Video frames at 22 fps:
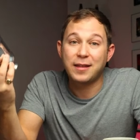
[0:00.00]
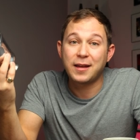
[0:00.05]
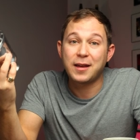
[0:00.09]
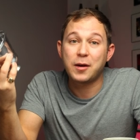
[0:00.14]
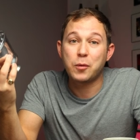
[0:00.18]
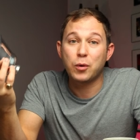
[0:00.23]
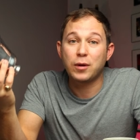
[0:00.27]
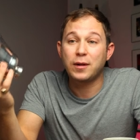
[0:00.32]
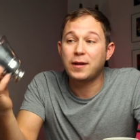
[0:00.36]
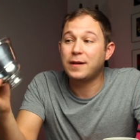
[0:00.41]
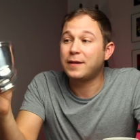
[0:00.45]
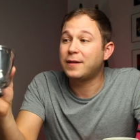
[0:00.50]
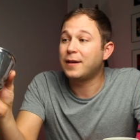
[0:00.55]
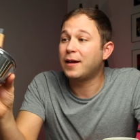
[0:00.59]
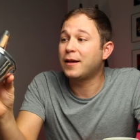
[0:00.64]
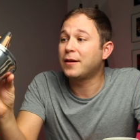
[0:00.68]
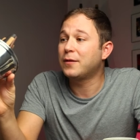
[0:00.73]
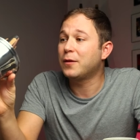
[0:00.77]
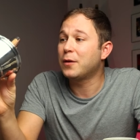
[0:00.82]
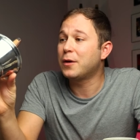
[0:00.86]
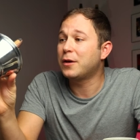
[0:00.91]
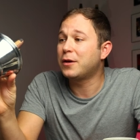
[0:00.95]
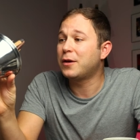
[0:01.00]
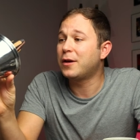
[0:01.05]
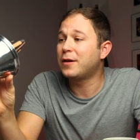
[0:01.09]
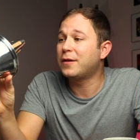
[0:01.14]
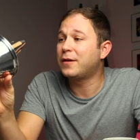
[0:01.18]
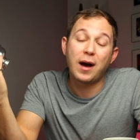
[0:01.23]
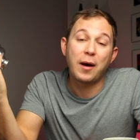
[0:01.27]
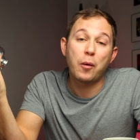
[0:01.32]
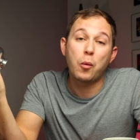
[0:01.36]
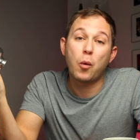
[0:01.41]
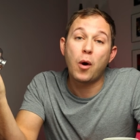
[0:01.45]
think it really sounds very
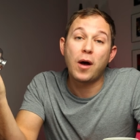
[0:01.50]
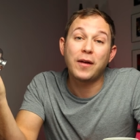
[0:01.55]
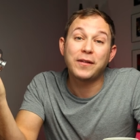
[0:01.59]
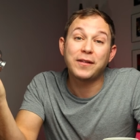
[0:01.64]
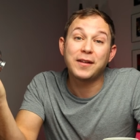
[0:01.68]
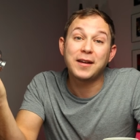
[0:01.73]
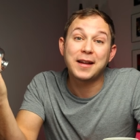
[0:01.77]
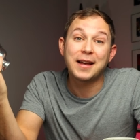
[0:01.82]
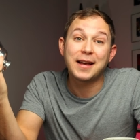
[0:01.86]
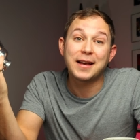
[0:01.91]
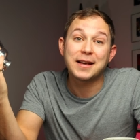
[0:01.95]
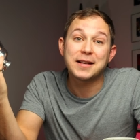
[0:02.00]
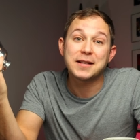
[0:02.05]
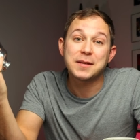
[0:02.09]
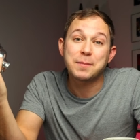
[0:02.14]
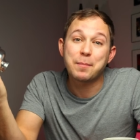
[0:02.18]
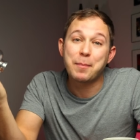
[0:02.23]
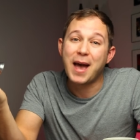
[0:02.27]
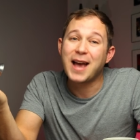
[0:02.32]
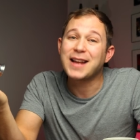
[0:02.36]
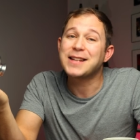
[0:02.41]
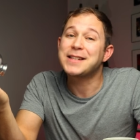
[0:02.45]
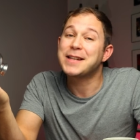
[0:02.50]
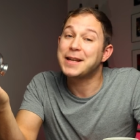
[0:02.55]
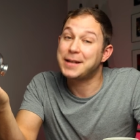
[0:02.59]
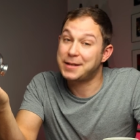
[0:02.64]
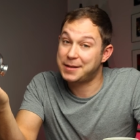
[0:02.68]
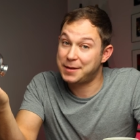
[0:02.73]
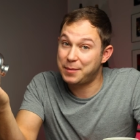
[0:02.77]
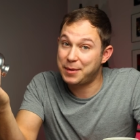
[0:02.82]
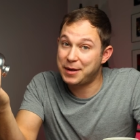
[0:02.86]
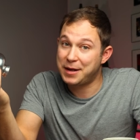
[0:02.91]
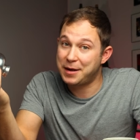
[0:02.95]
good. I wasn't
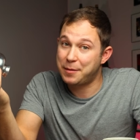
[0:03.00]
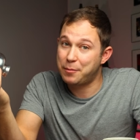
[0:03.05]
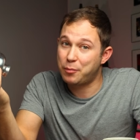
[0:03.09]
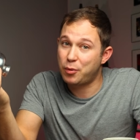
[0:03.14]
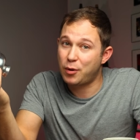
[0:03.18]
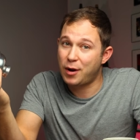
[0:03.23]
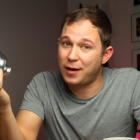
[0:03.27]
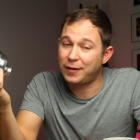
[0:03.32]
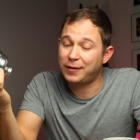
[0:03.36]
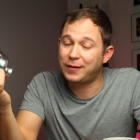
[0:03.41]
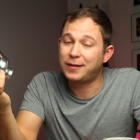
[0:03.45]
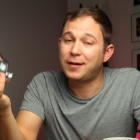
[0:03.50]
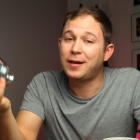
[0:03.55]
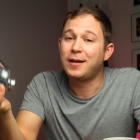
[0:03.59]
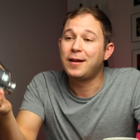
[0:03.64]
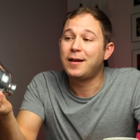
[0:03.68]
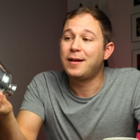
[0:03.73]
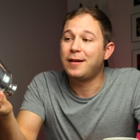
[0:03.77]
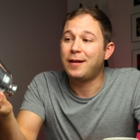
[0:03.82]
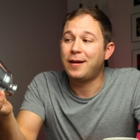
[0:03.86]
expecting to be impressed